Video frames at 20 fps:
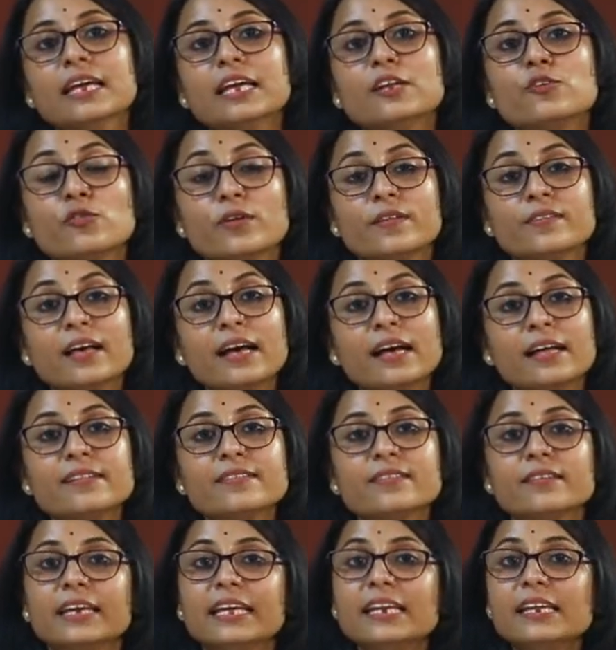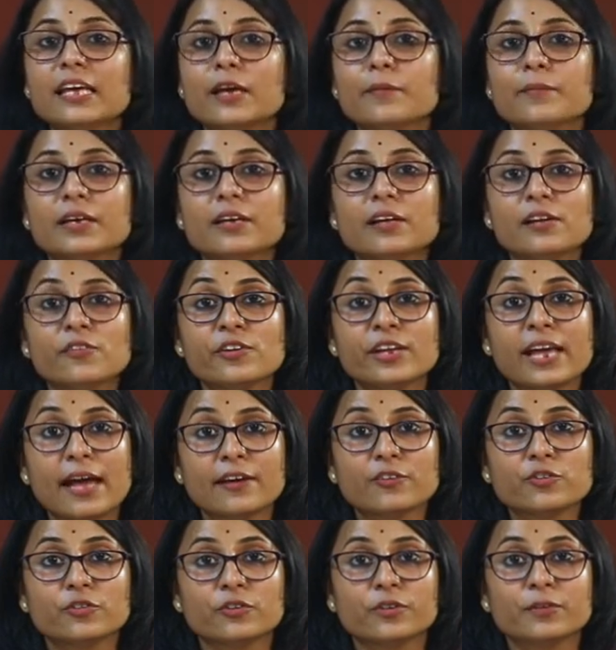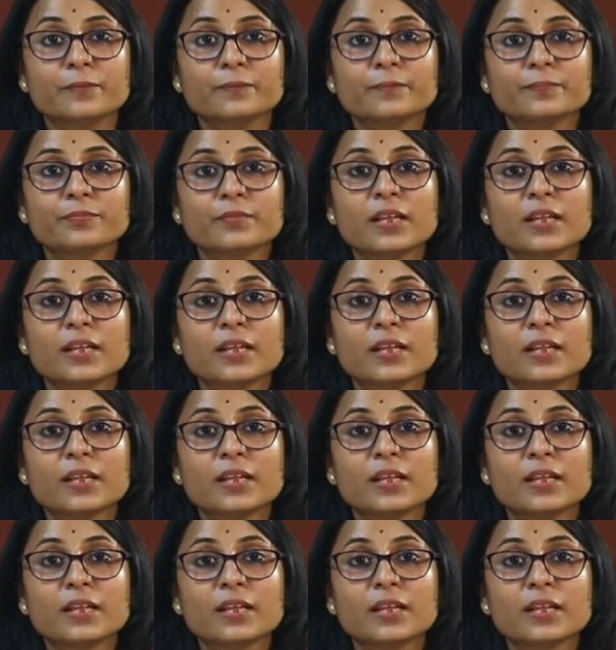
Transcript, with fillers: it results in chemical reaction.